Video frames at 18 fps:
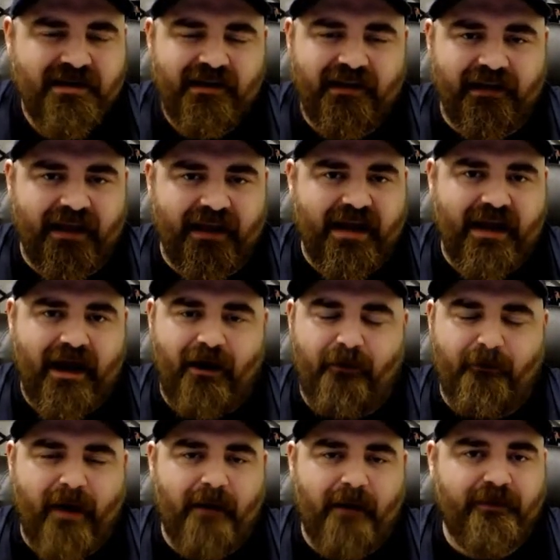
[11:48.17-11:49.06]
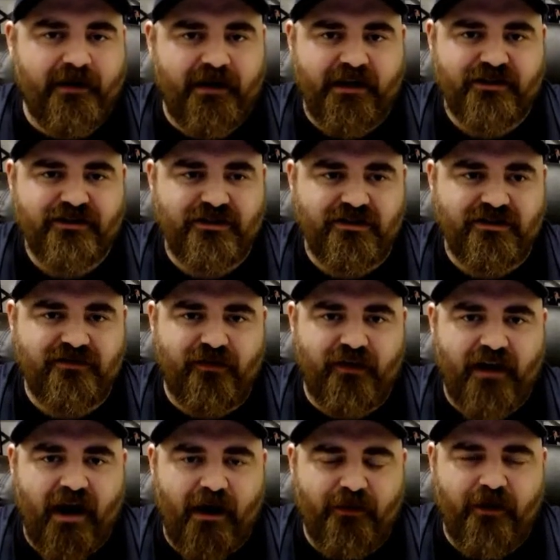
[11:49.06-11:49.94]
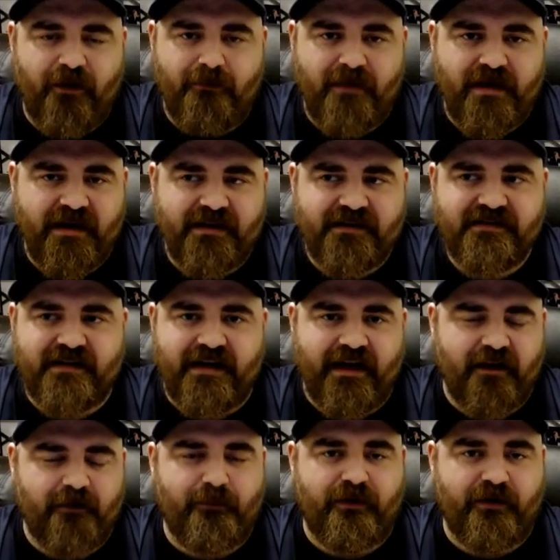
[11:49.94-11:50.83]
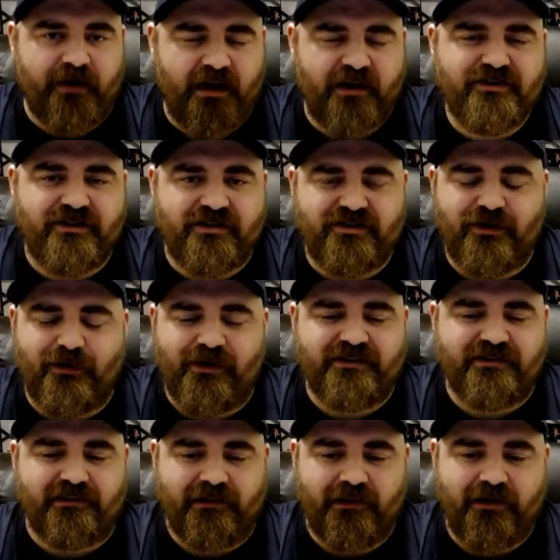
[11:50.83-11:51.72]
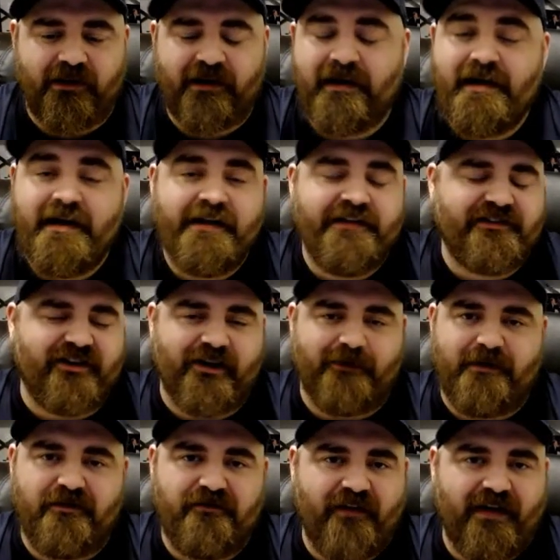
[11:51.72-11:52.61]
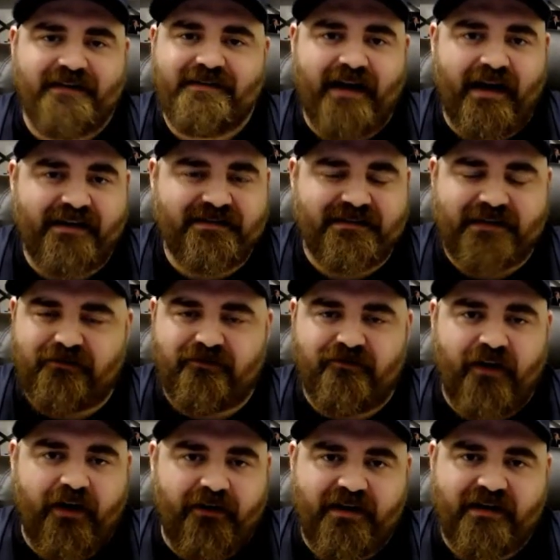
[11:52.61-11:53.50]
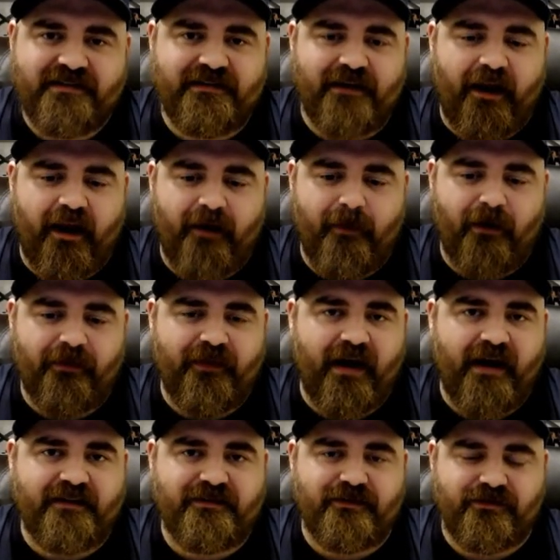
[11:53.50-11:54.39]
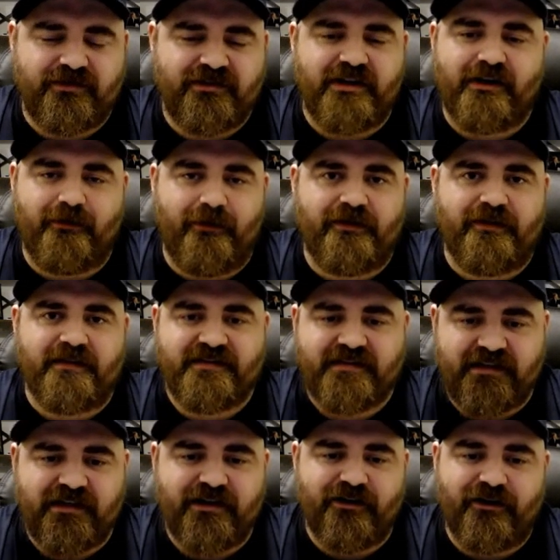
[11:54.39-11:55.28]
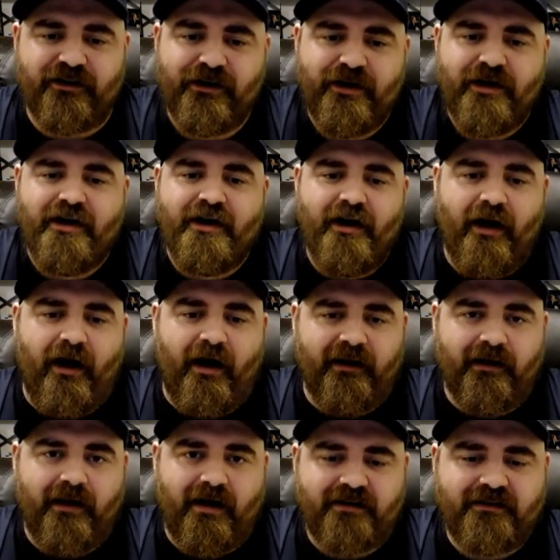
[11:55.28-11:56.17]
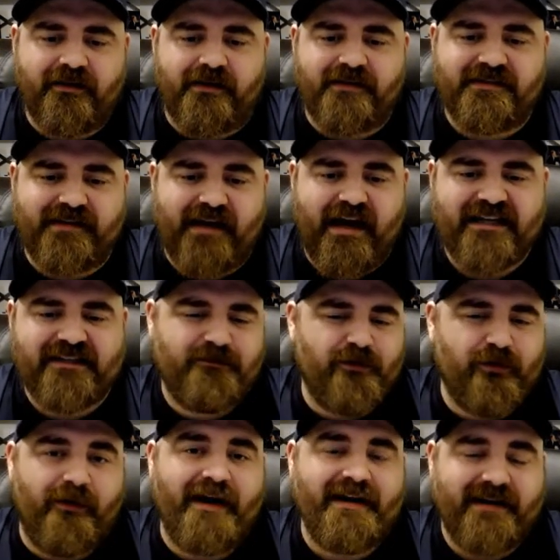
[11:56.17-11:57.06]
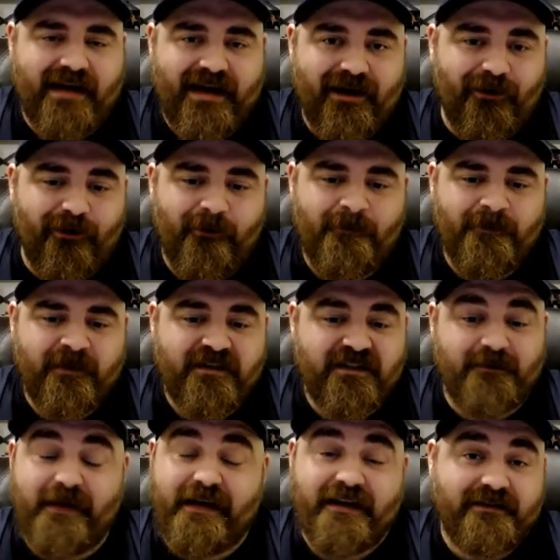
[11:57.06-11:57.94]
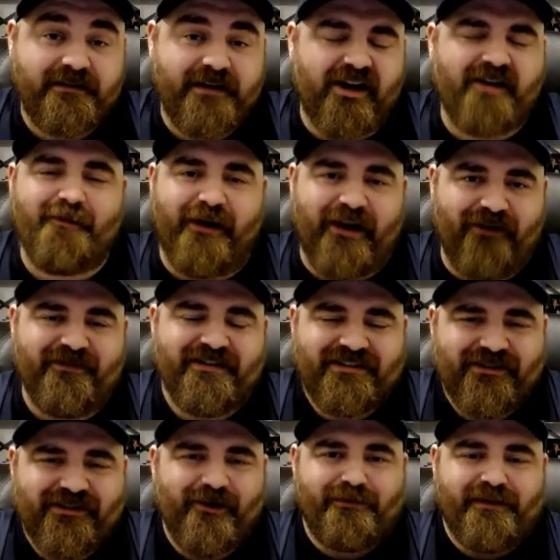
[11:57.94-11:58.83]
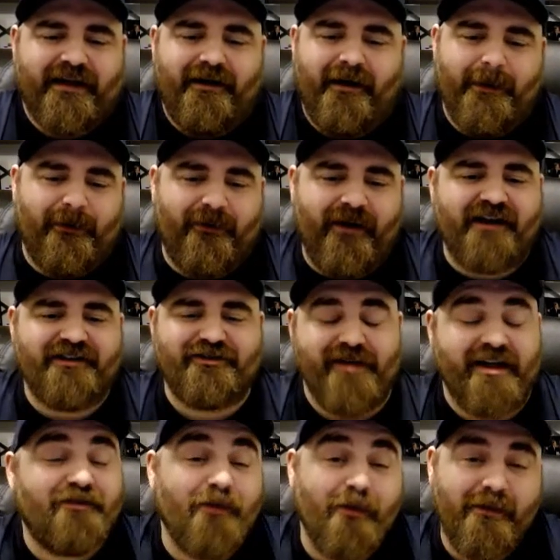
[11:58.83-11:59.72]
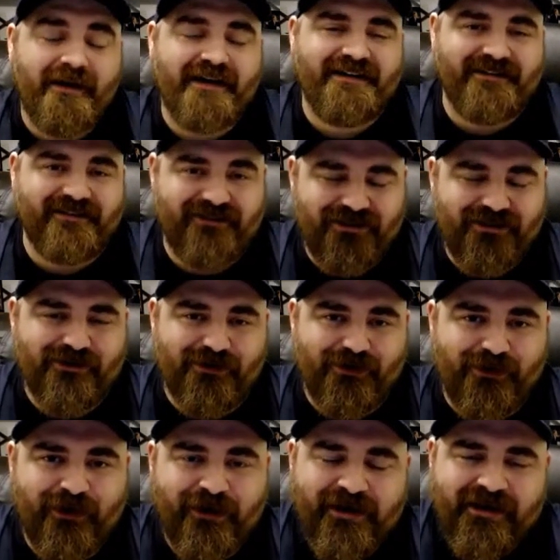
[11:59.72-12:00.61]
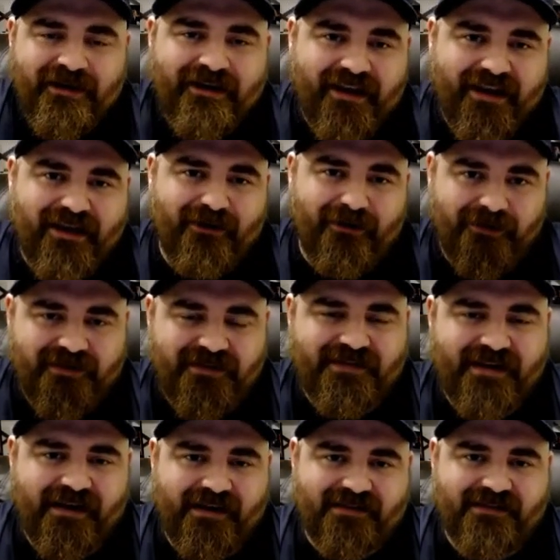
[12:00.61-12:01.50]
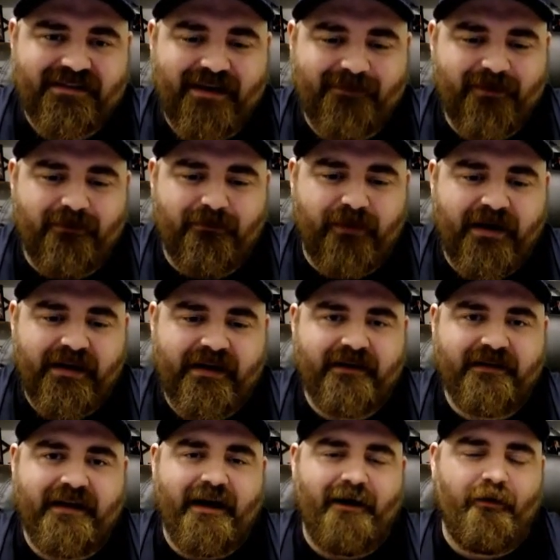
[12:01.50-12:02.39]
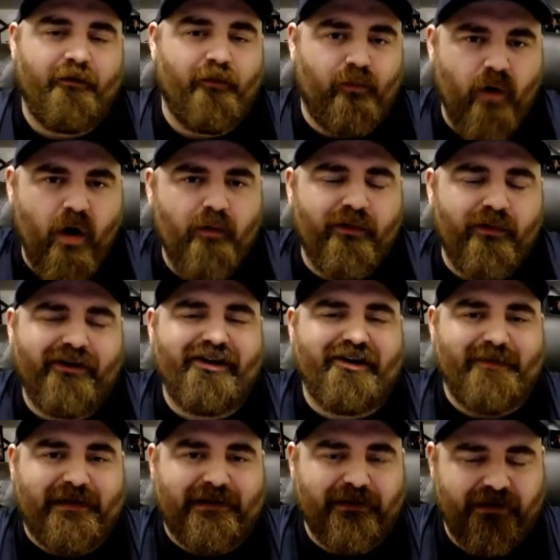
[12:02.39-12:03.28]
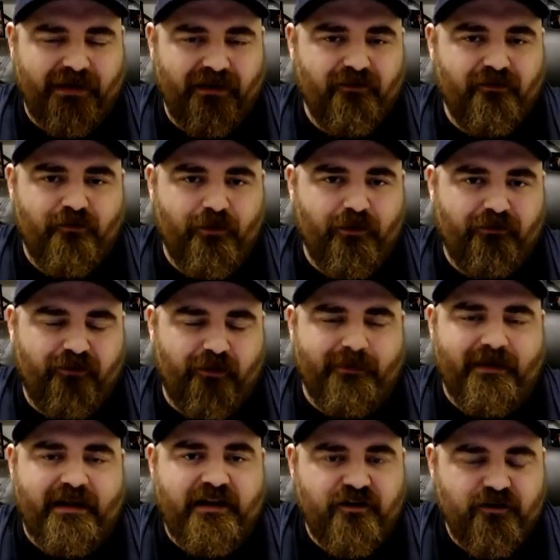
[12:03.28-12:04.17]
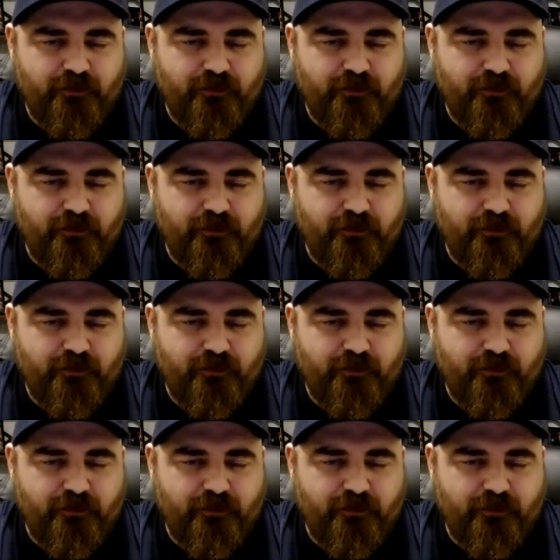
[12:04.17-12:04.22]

laying out my predictions for how their minutes and production is going to look. It's going to be fantastic. Very excited about that. So stick with us here on Locked On Zags. But right now, speaking of talking about every single player on the roster, that's what we're going to do here in the second segment, breaking down what we're going to be looking for from each